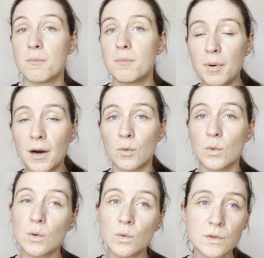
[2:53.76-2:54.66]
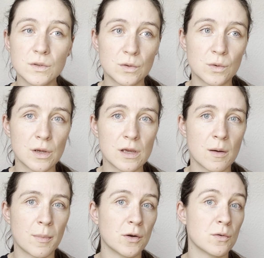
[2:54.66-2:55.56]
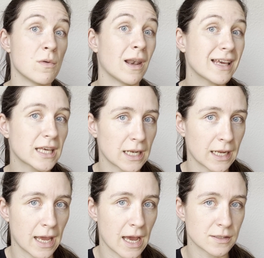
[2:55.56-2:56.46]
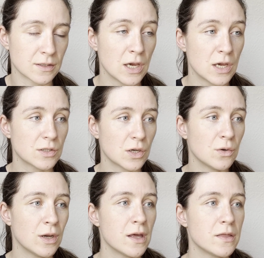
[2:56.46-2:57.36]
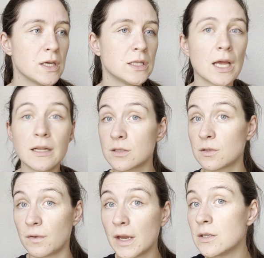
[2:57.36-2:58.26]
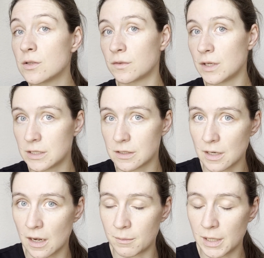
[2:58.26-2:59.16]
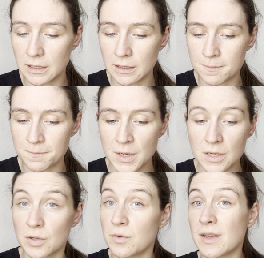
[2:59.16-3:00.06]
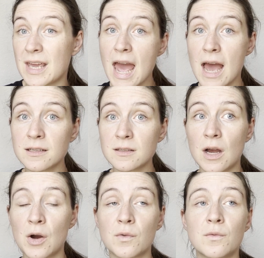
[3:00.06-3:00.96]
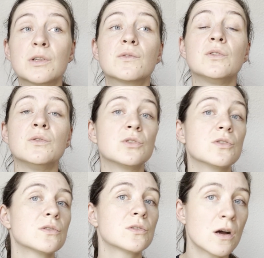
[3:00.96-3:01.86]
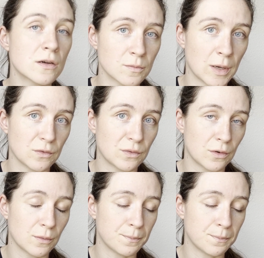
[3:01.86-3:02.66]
But we're also talking about molecular gas, so the dense phase of the interstellar medium, so the gas out of which future stars may form.